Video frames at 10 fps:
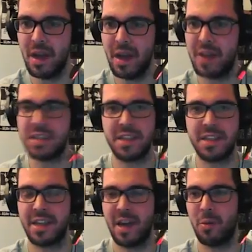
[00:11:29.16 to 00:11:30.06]
This
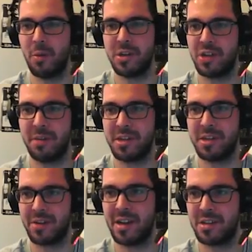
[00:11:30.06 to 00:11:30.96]
thing can't one-shot my
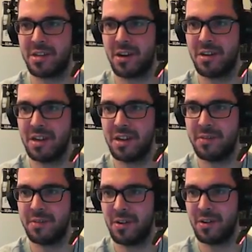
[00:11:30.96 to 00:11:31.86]
Tyranitar,
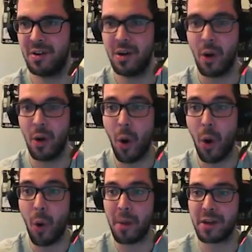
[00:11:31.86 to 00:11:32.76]
even though... Oh
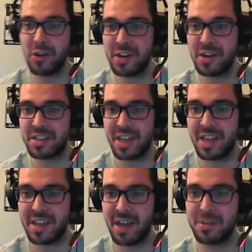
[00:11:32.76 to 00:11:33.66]
my goodness!
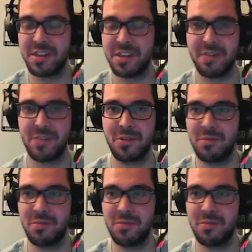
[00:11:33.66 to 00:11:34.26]
And that was enough to...